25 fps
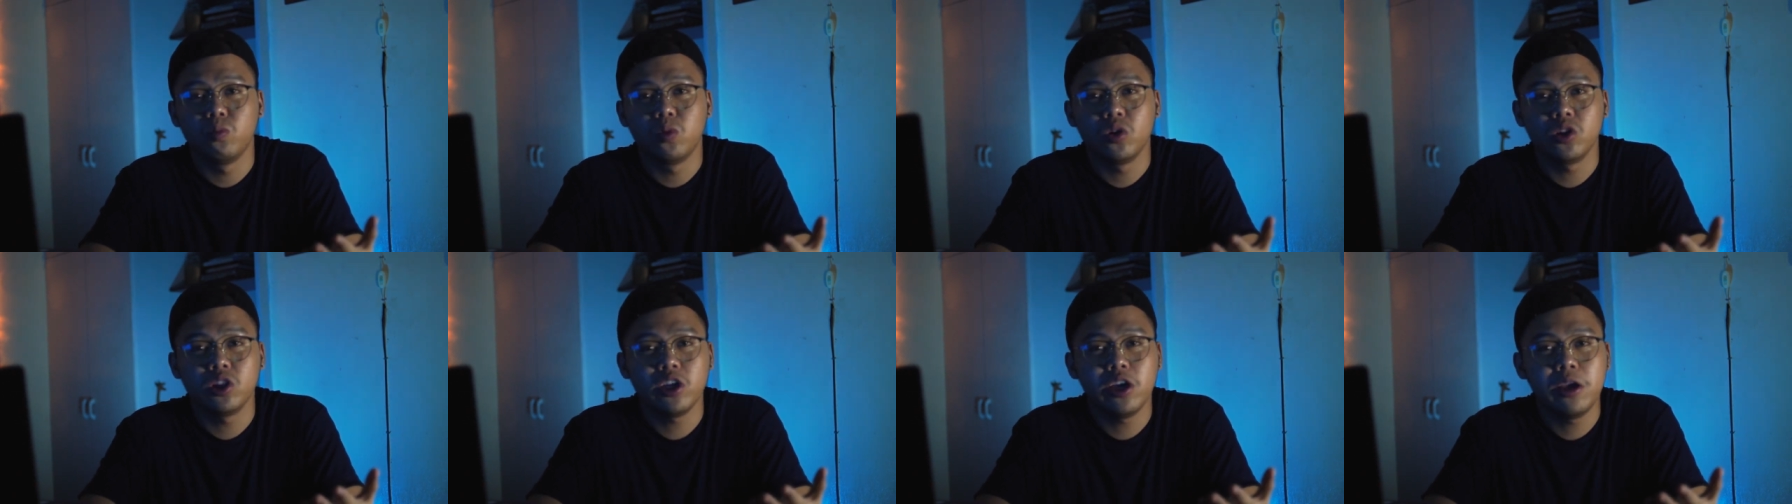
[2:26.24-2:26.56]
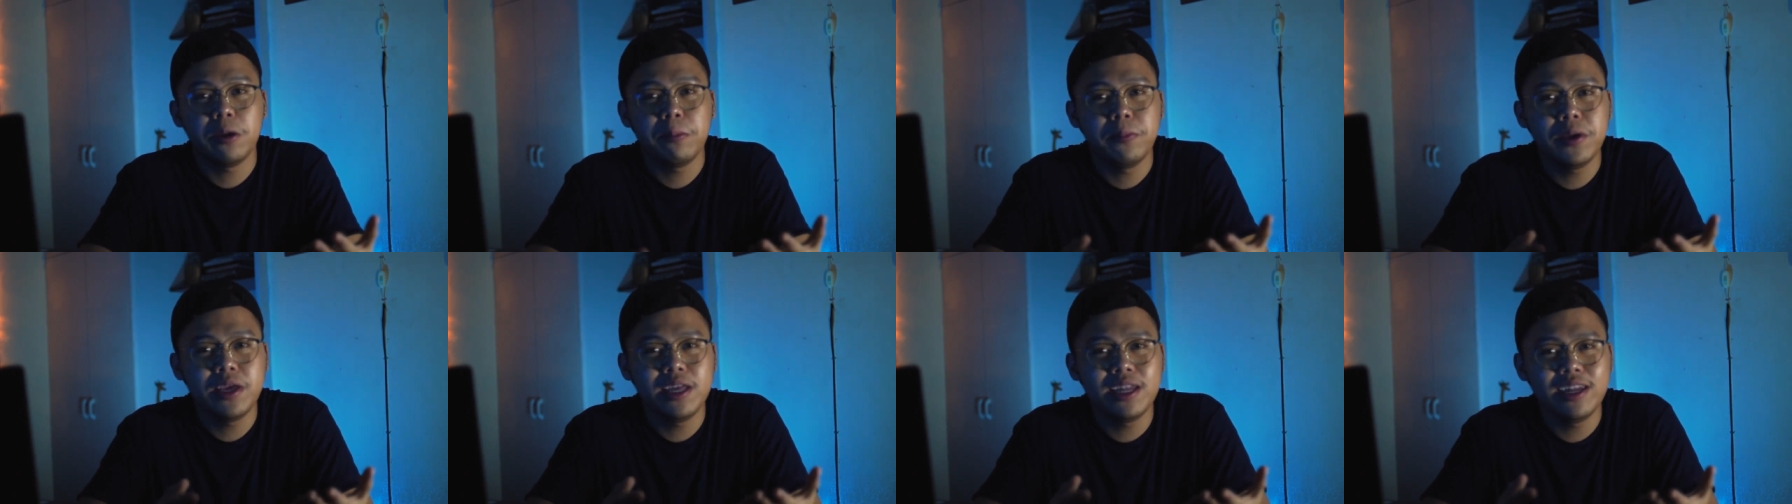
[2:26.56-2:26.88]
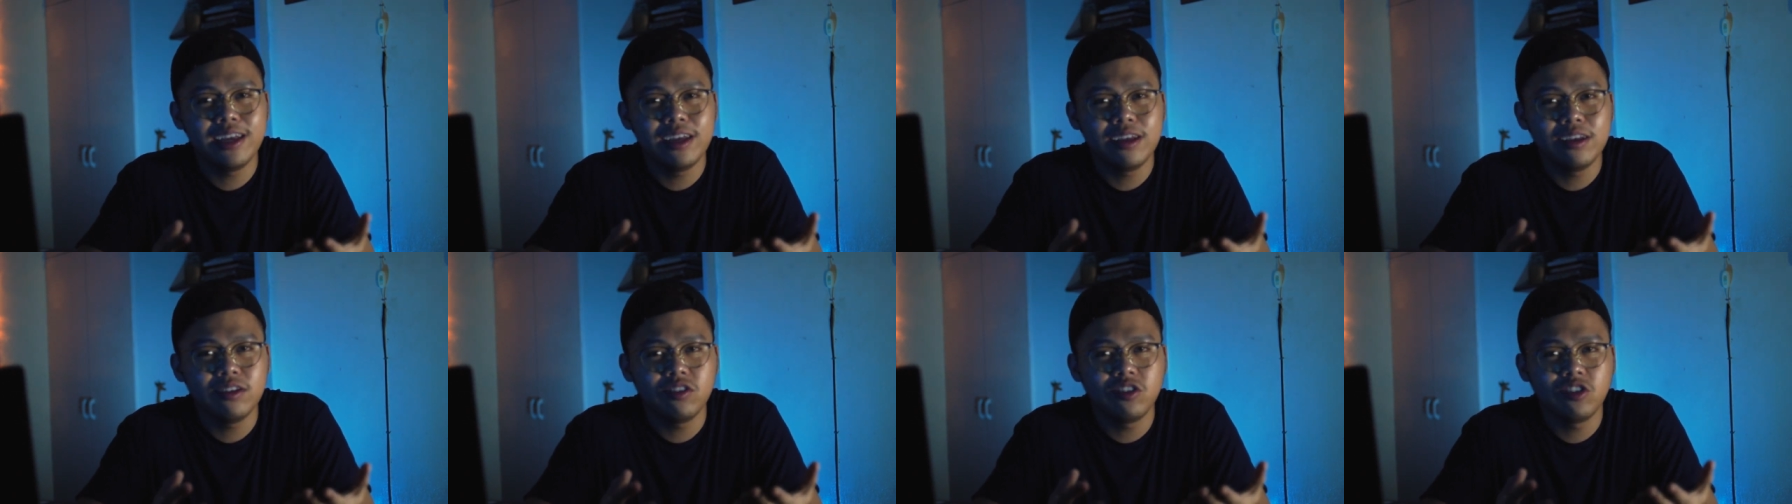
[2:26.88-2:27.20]
What I
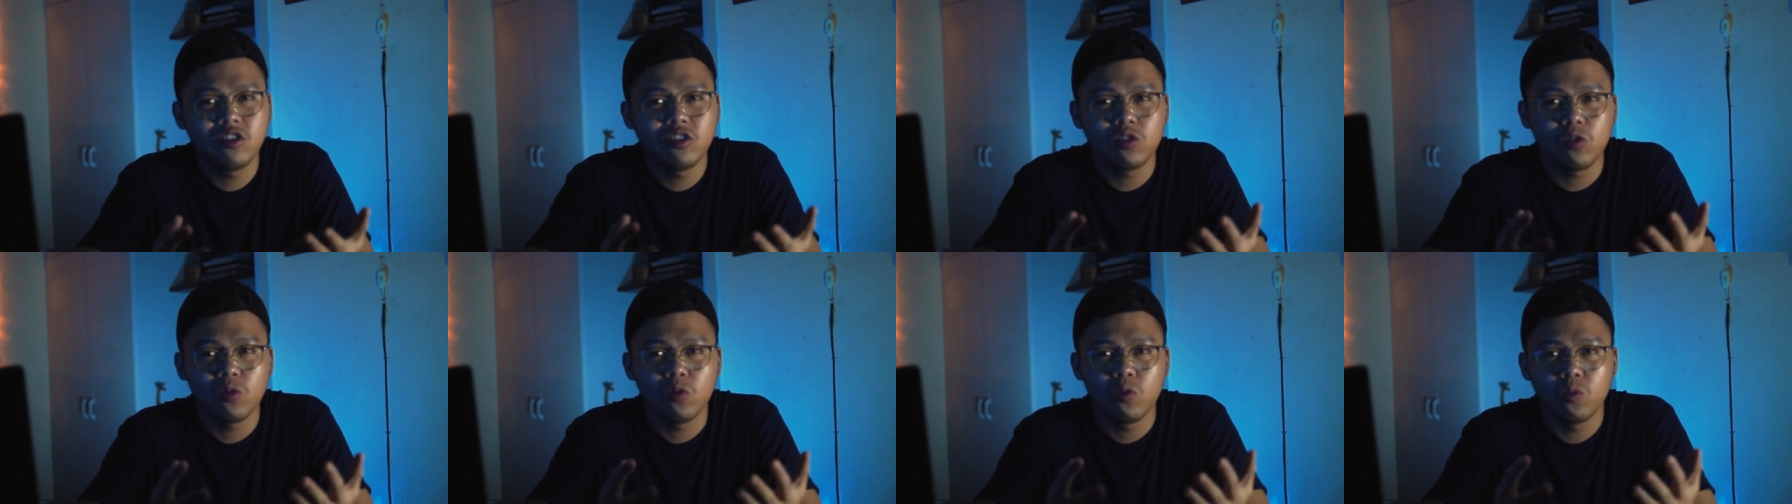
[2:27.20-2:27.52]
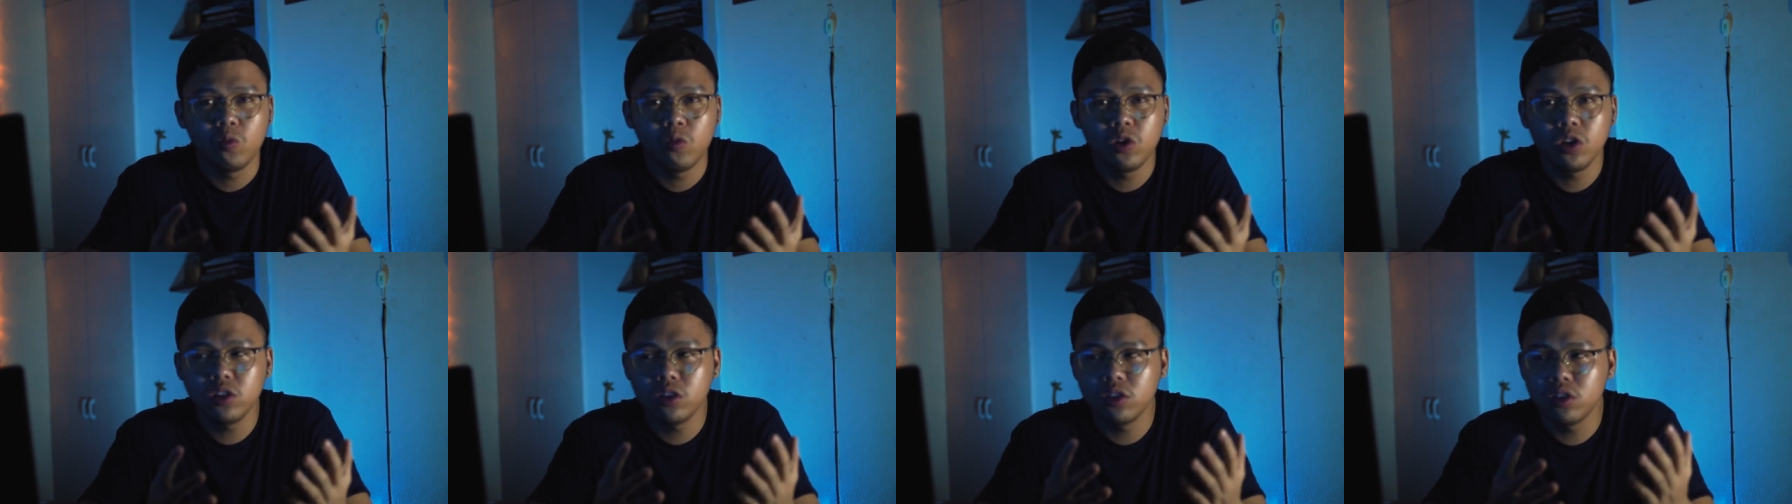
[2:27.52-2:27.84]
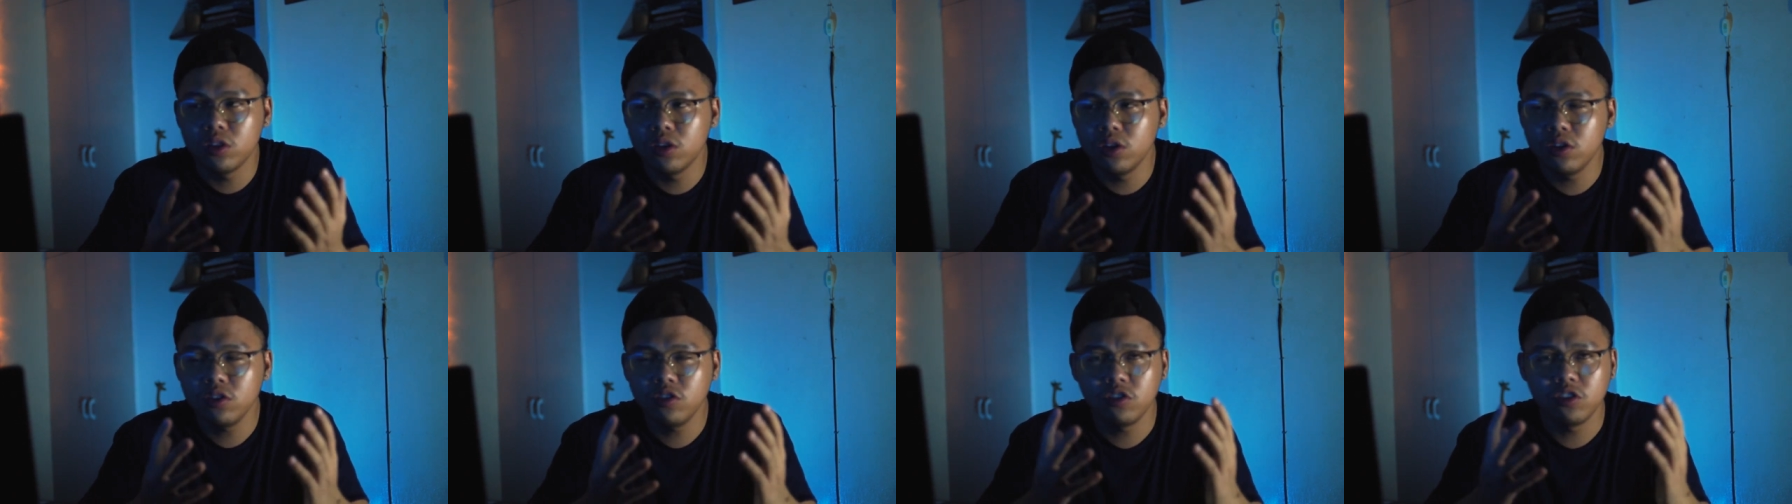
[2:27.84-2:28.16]
mean is, what
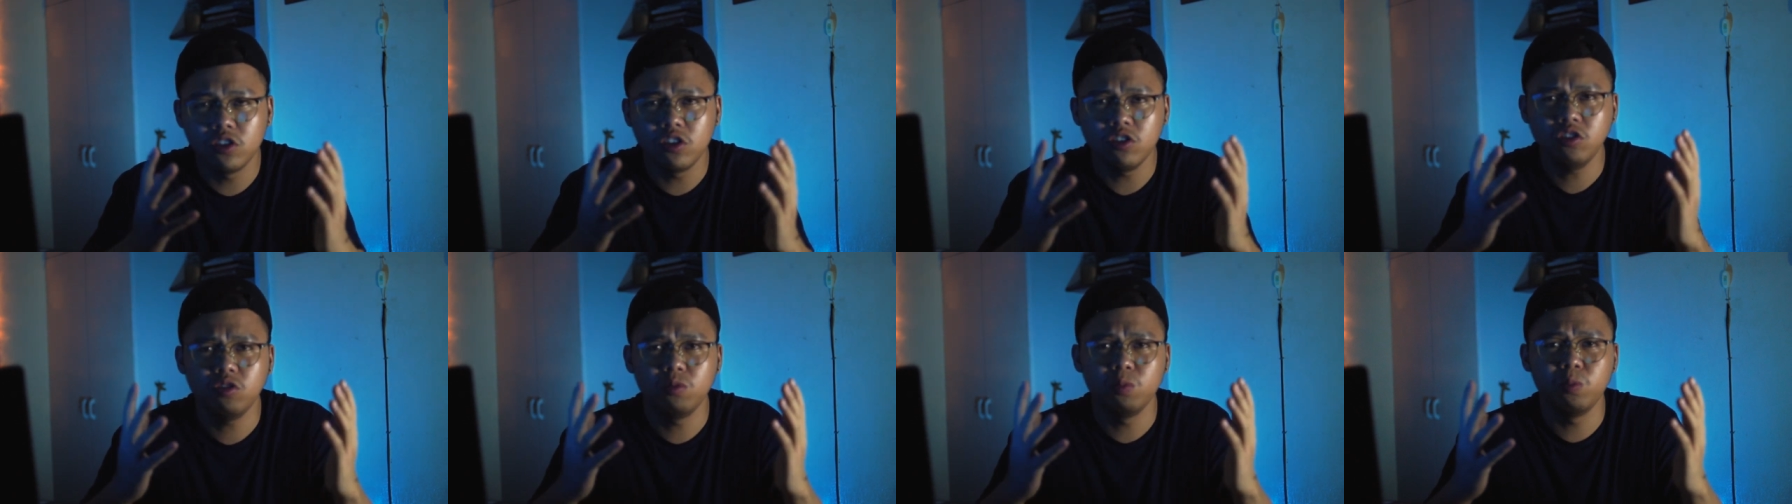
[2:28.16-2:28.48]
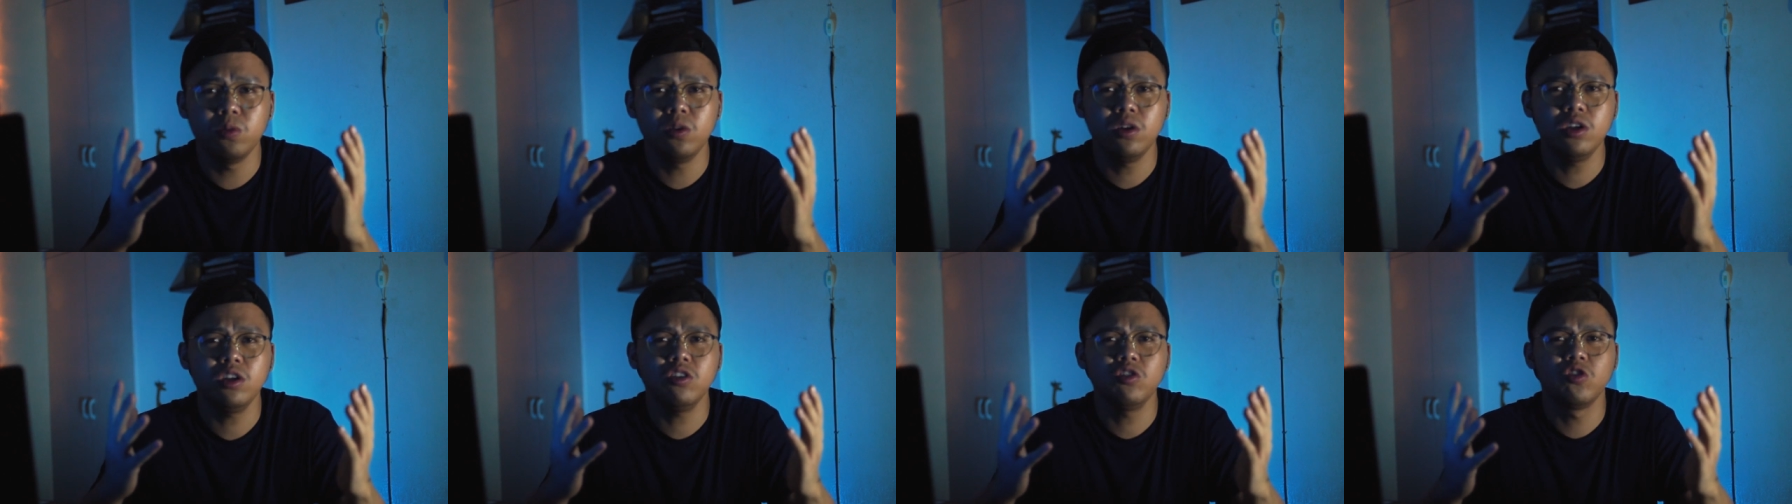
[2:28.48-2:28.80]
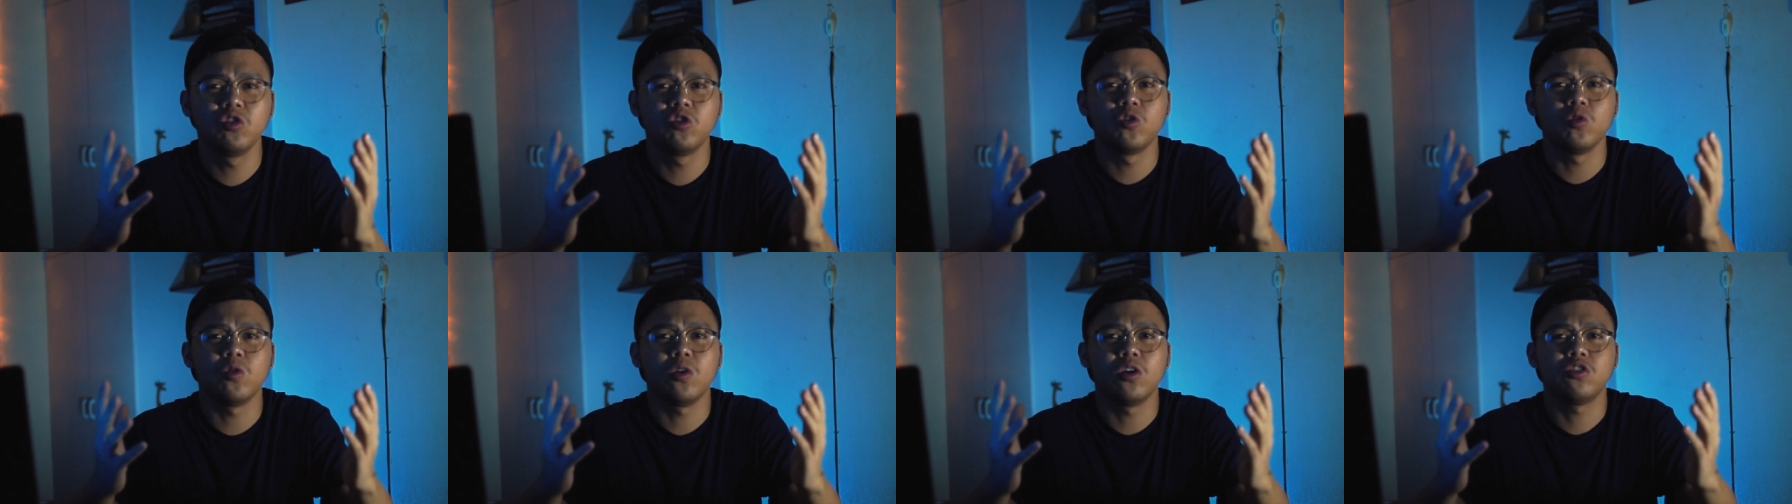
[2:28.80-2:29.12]
does this bring
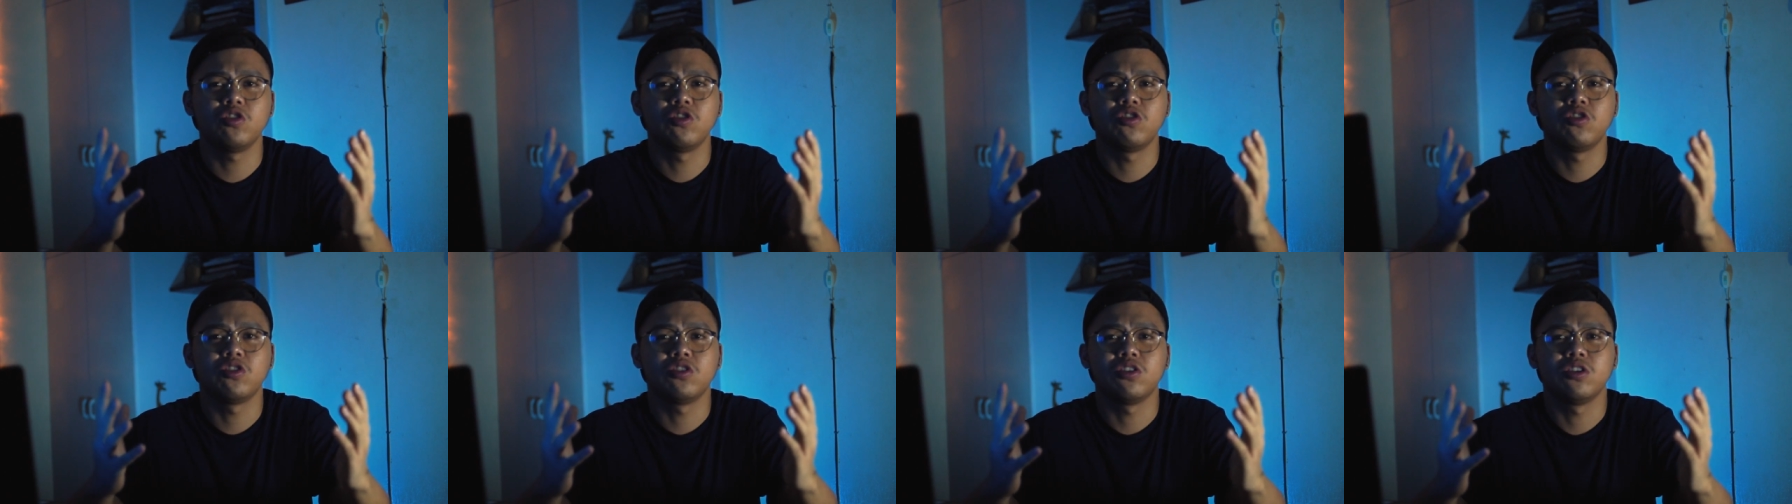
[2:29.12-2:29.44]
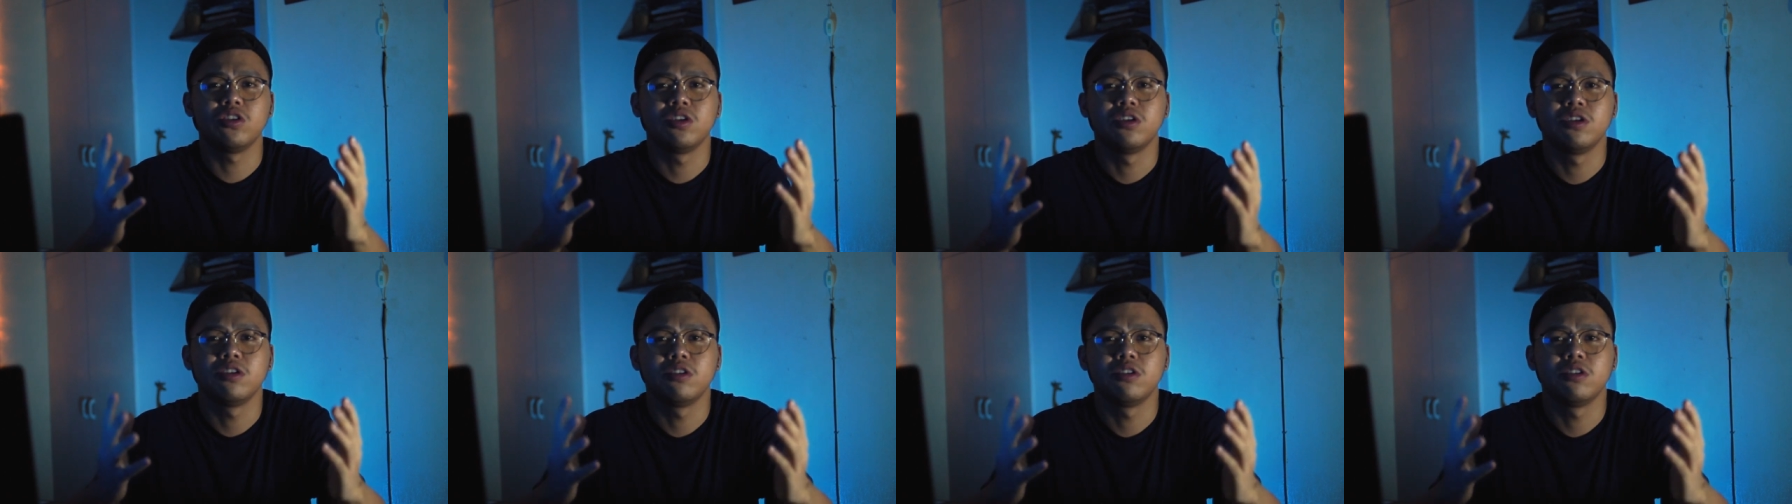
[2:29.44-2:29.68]
to us?